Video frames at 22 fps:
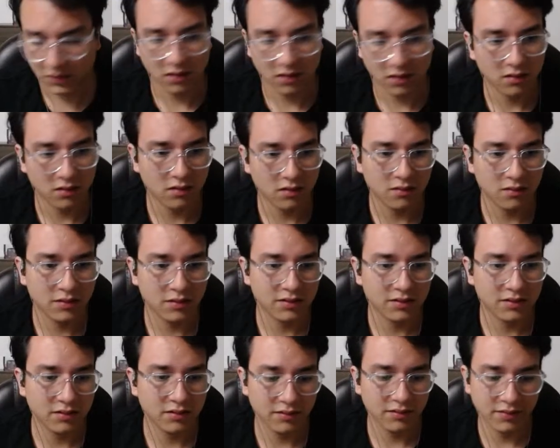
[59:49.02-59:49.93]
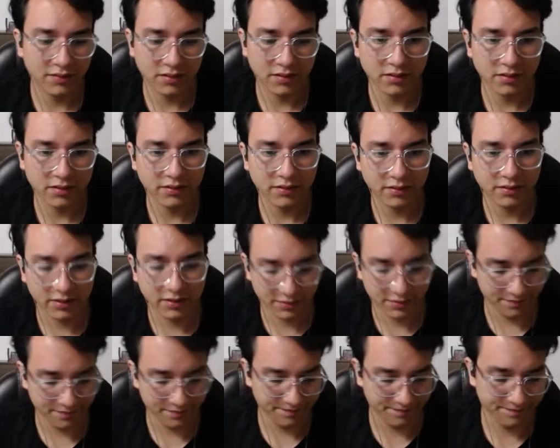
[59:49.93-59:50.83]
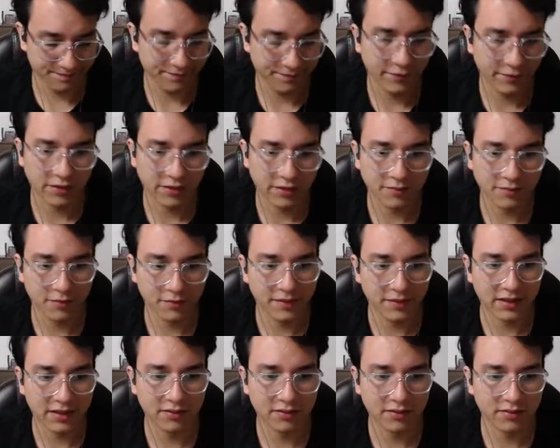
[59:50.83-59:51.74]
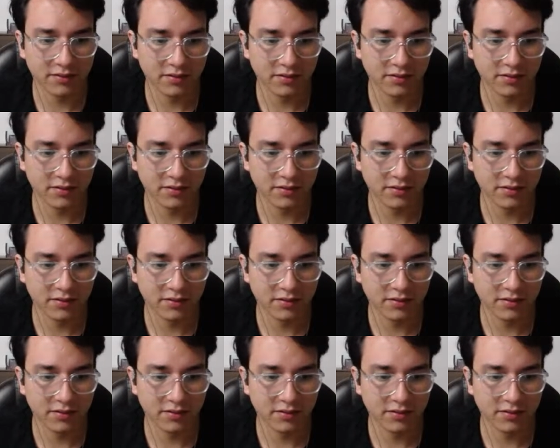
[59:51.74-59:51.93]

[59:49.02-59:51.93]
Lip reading: Let's leave here. Awesome. We can go back to our.